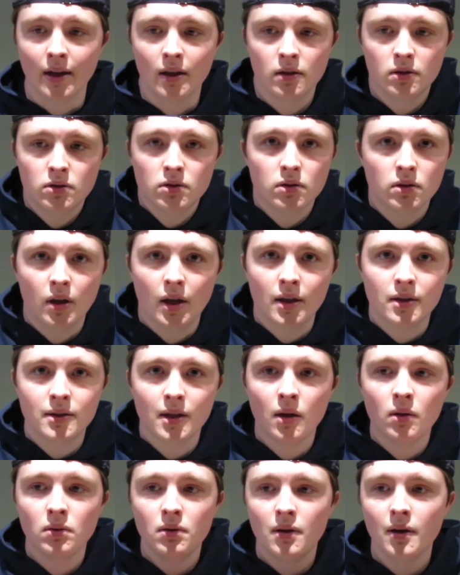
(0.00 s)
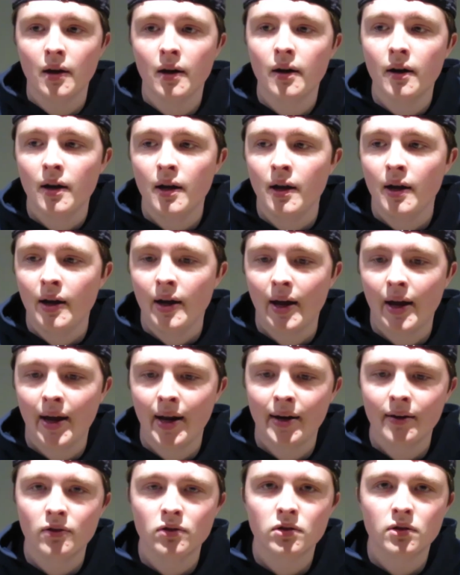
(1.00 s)
It's it's out there,
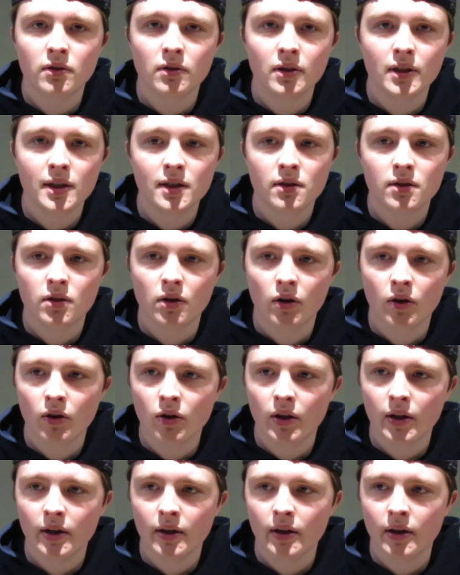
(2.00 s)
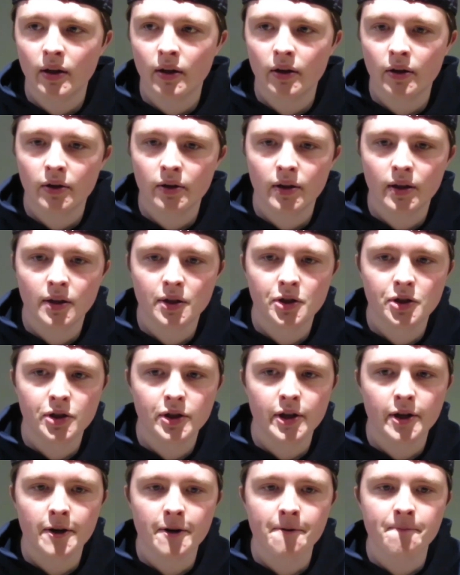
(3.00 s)
and it was released earlier this
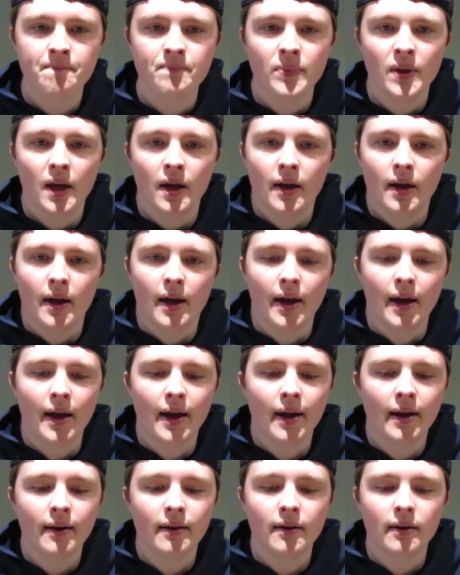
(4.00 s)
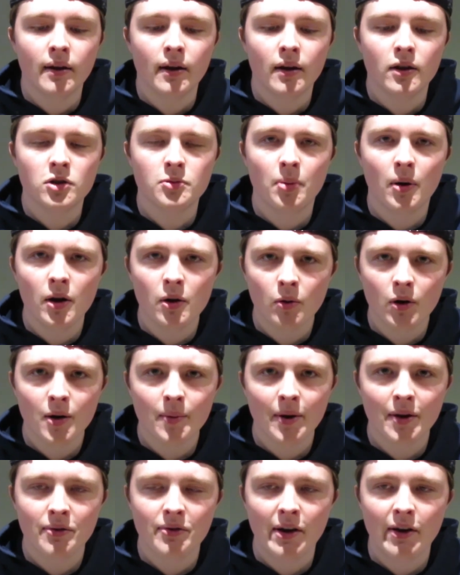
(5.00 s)
year, and uh, it's probably one of
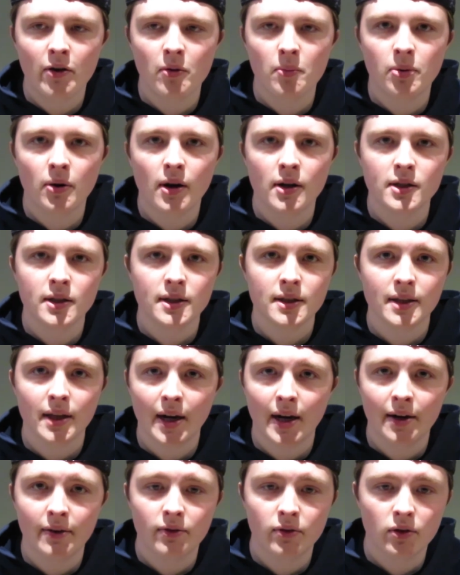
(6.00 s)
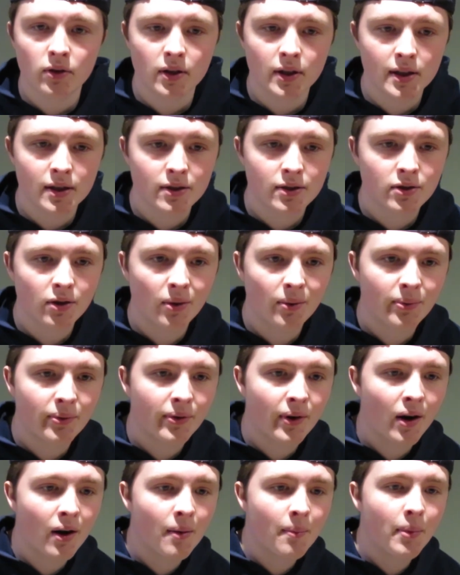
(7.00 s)
my favorite projects that I've released so
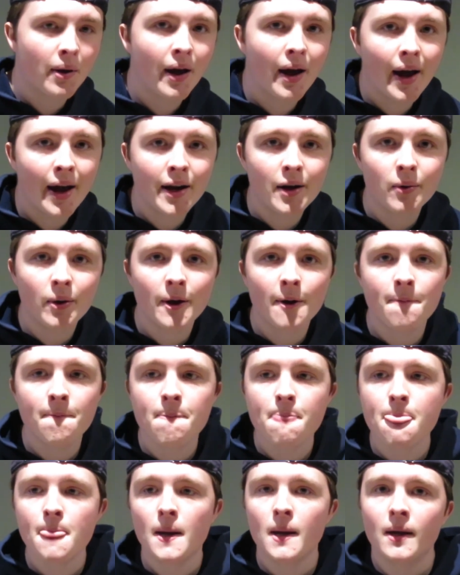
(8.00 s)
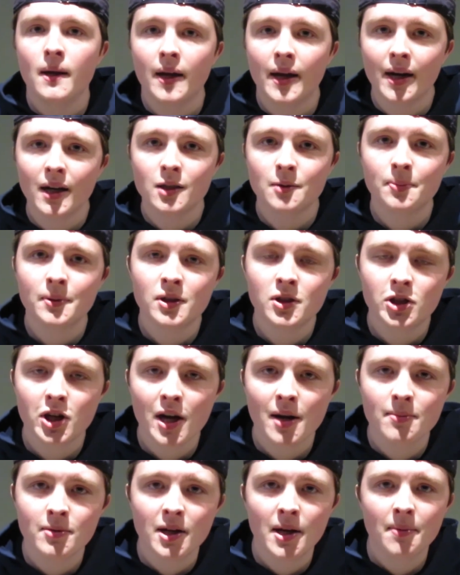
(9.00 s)
far. But anyway, it has been
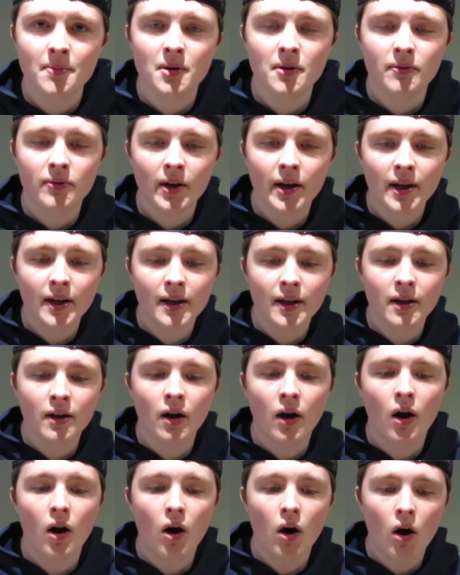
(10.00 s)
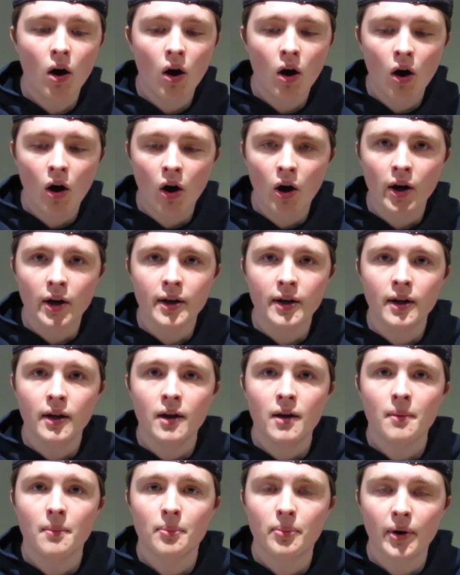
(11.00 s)
Jam Jam the Viking on
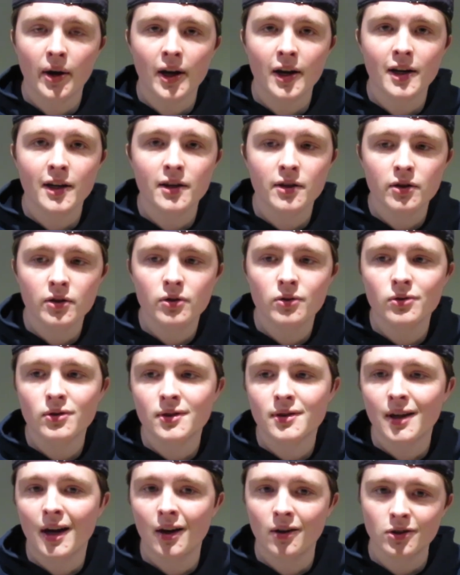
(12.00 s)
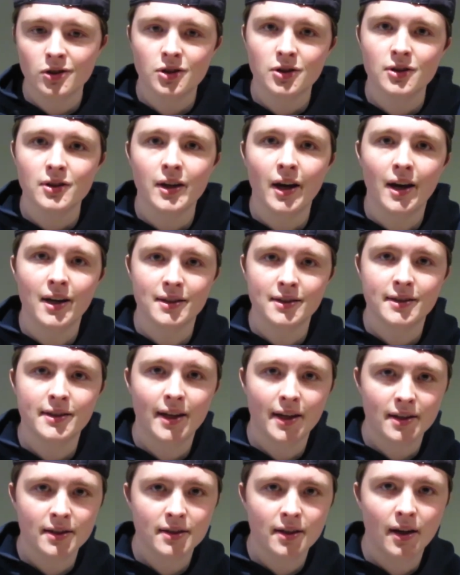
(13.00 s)
Brainy News. I'll see you guys
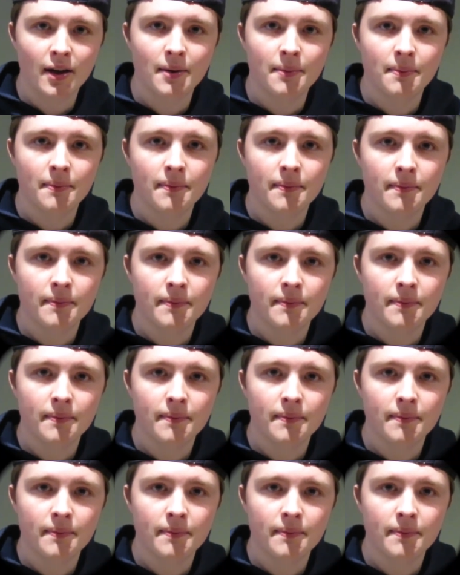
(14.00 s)
next time.